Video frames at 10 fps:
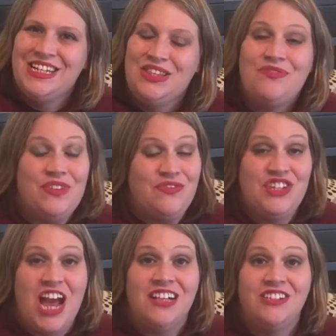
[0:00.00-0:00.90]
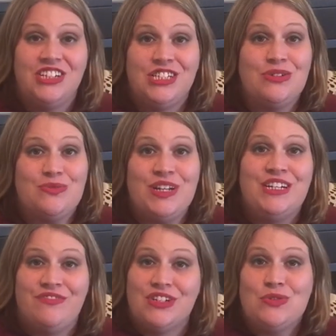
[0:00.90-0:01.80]
The fifth challenge is to read
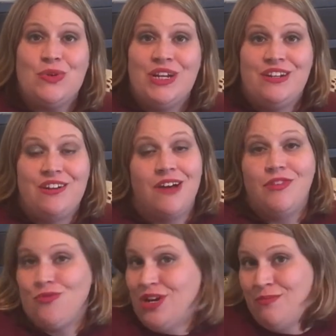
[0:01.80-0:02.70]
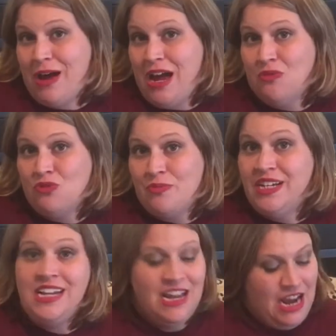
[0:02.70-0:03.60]
a Victorian novel written by a
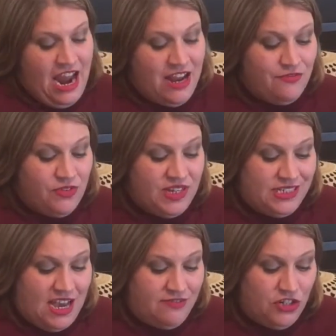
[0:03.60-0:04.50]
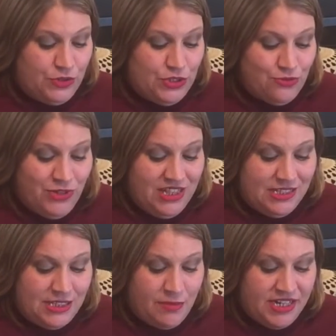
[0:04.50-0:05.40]
woman, and for this I've chosen to read The
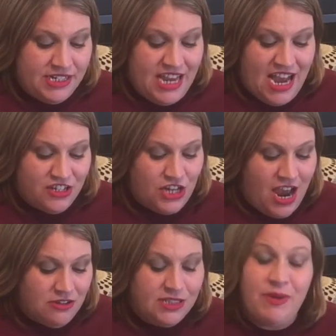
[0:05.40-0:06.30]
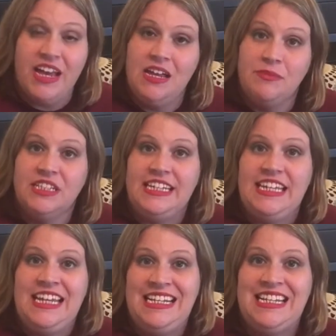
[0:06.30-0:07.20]
Semi-Detached House by Emily
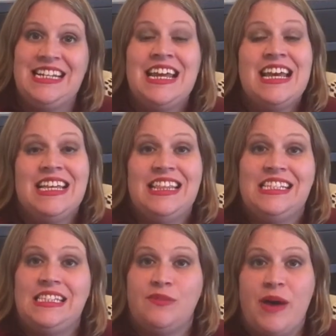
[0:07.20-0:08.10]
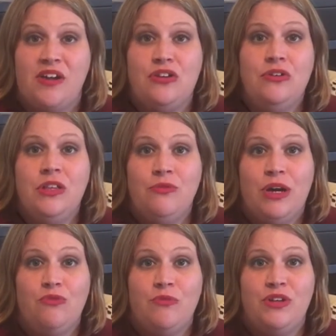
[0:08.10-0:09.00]
Eden. This is about a
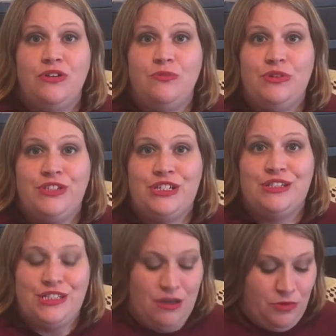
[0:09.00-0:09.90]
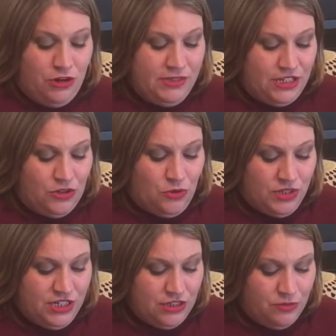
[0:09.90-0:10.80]
newlywed woman who moves to the suburbs and,
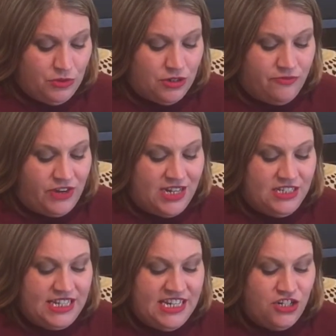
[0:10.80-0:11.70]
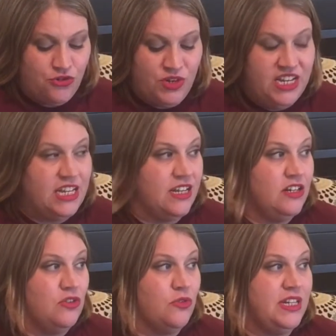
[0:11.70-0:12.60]
according to the blurb, finds intrigue and
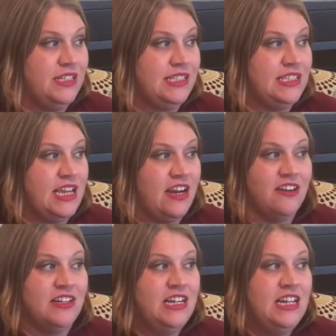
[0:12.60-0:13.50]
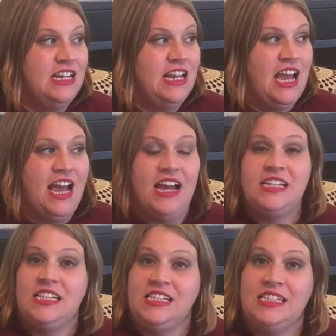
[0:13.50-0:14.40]
annoyance there. And
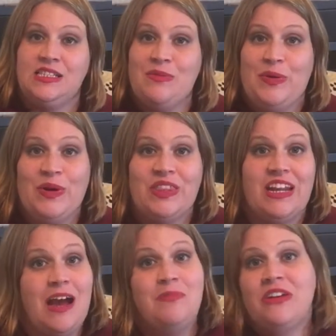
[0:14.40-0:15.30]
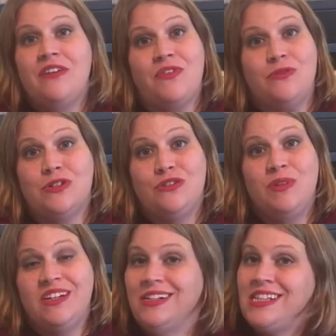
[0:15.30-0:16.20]
this is a book that I'm looking forward to
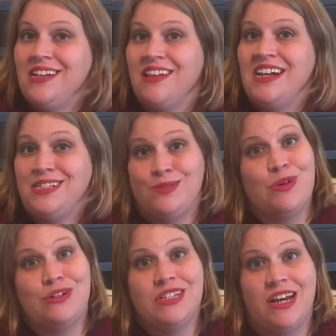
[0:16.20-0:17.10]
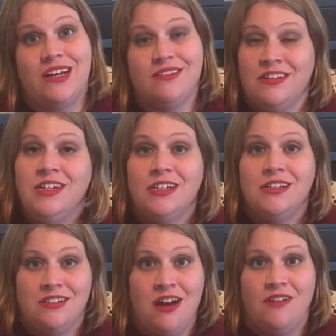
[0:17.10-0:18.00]
because I like small town
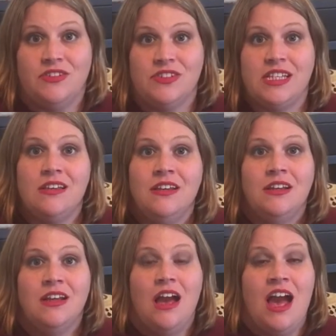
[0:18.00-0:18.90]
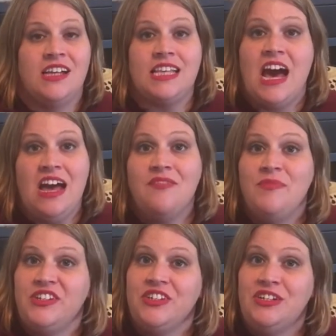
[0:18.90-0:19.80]
novels, as I have
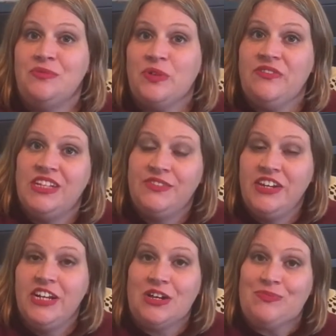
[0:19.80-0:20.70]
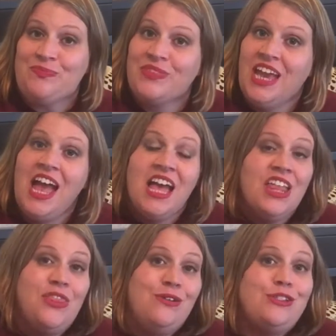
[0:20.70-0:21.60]
mentioned in a previous video.
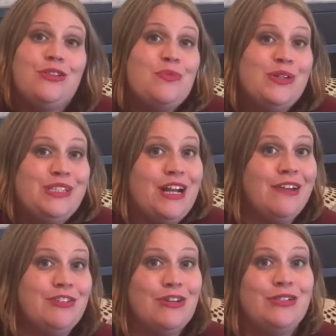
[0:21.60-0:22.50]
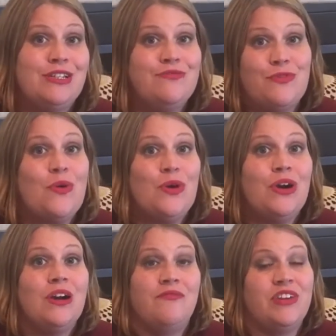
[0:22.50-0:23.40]
Those are the books that I've chosen
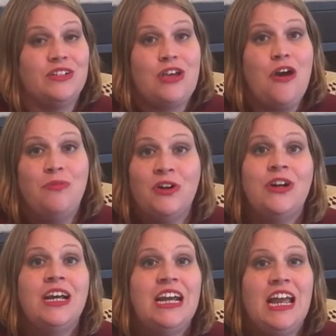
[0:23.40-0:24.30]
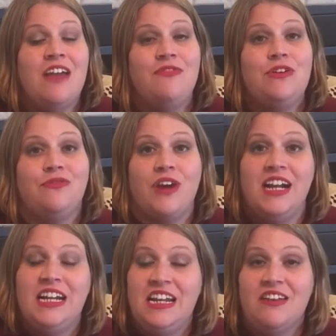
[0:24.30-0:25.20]
for Victober. If you've
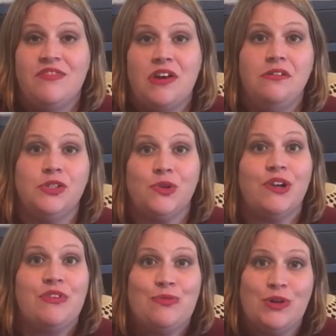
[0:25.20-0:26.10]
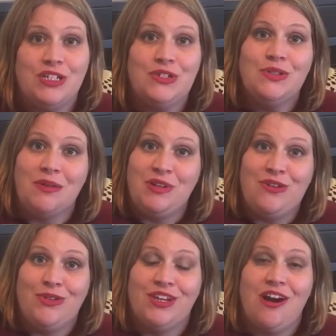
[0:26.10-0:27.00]
read any of those, or if you want to, let me
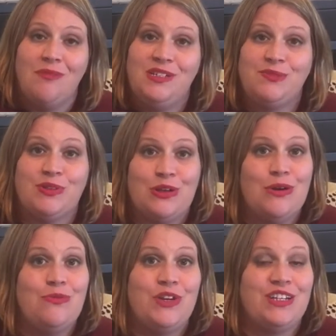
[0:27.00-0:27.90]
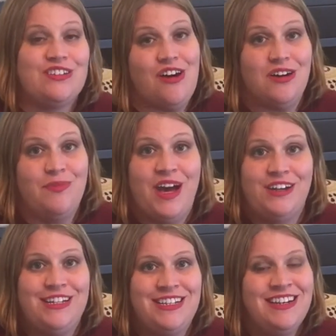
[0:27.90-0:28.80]
know in the comments below and we can talk about
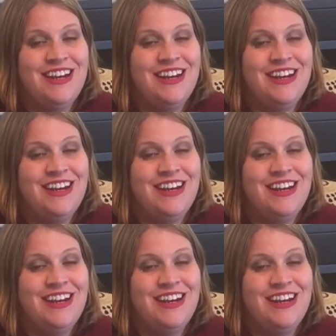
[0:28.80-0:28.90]
it.